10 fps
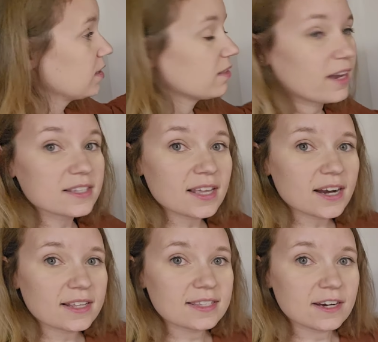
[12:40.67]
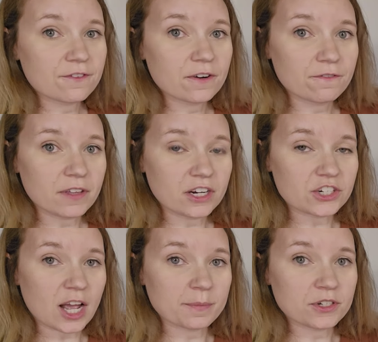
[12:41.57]
Like I said, it has different finish
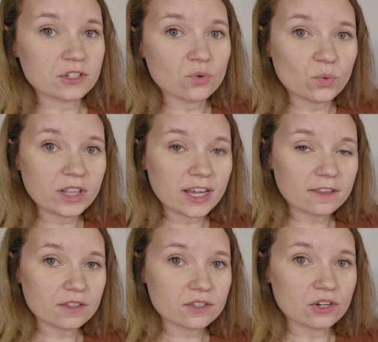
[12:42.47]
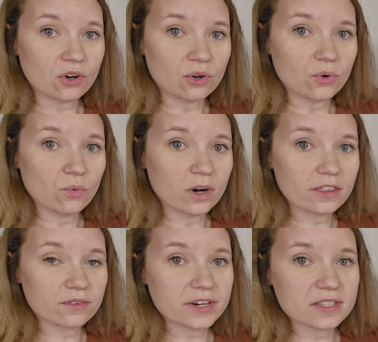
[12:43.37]
options. We like the stone. One of
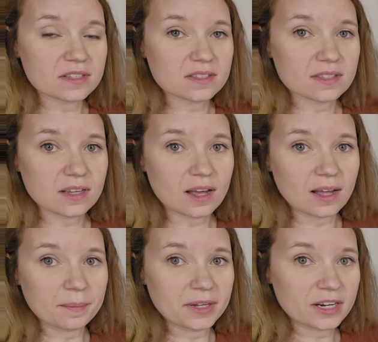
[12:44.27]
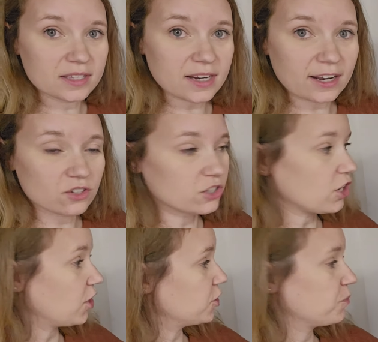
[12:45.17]
the reasons um, it is an extra
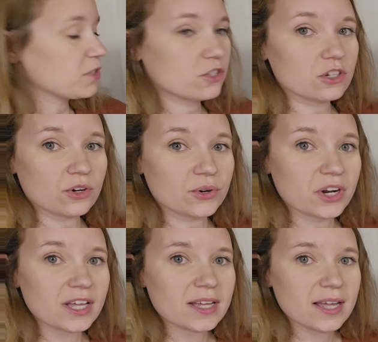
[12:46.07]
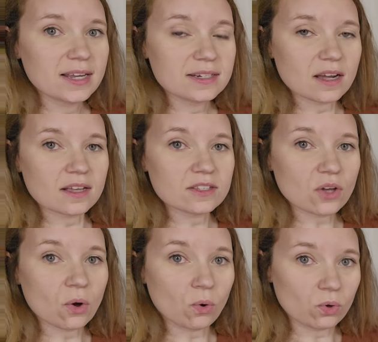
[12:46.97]
charge, but stone does
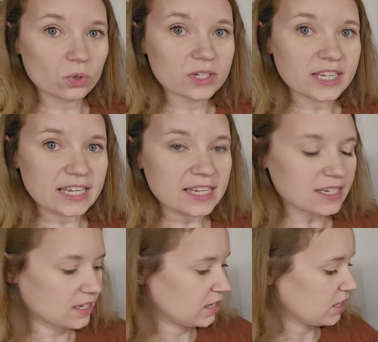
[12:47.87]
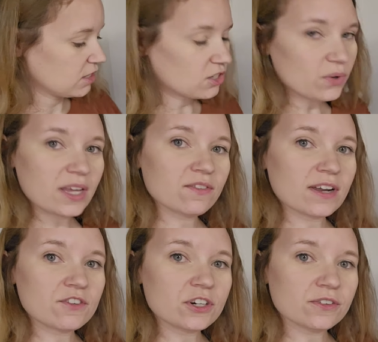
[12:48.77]
hold heat. So even
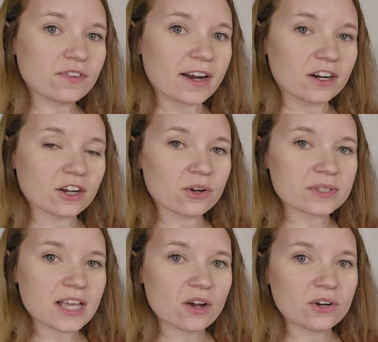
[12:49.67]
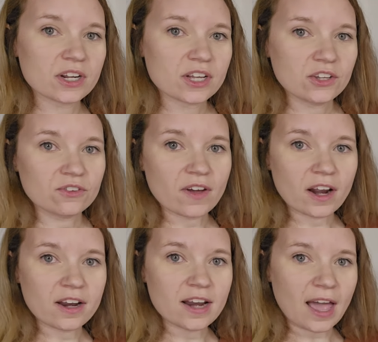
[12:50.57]
after your fire goes out, you've
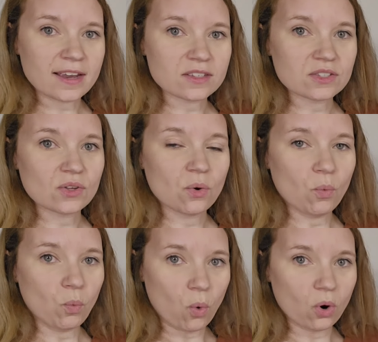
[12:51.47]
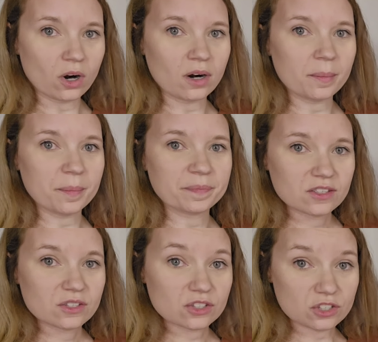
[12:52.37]
got a nice warm
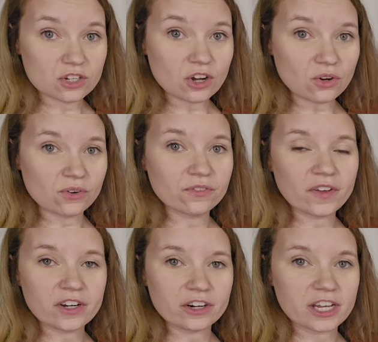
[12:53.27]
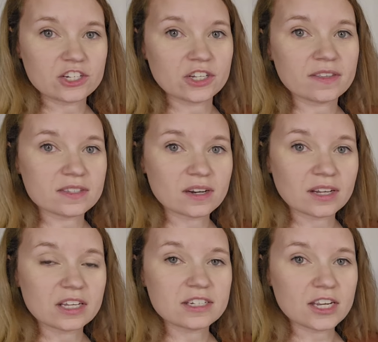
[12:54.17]
stove in your kitchen that's gonna
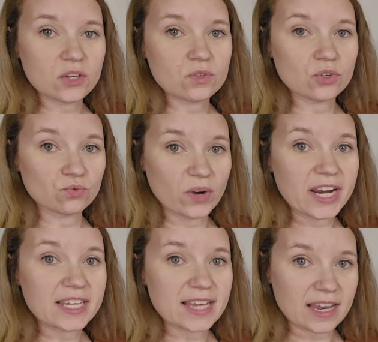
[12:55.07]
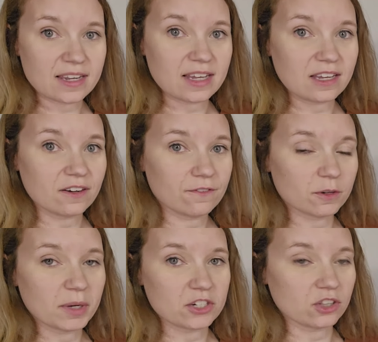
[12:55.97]
continue to radiate heat for
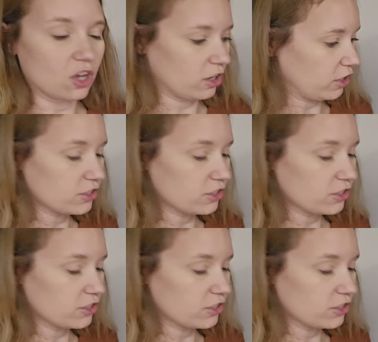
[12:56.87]
much longer.